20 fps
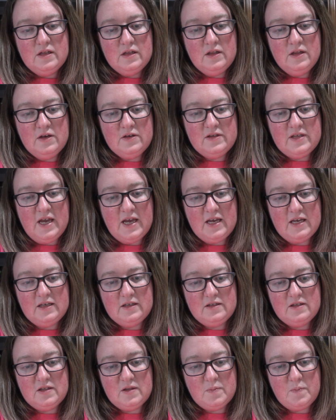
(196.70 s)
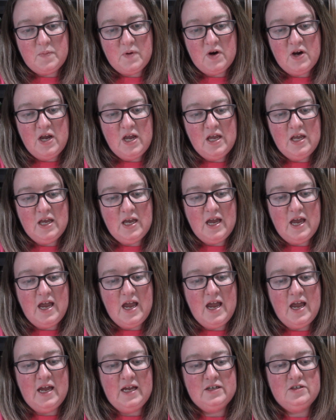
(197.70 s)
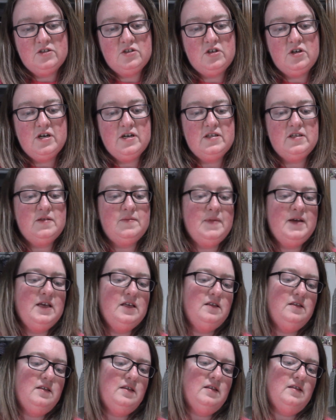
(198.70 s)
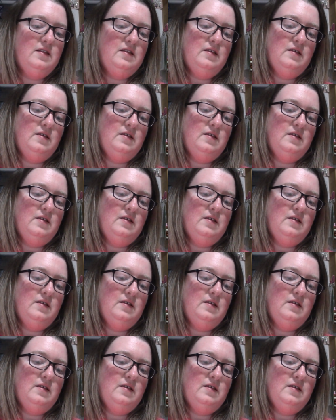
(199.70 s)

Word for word: looks like spring and Christmas.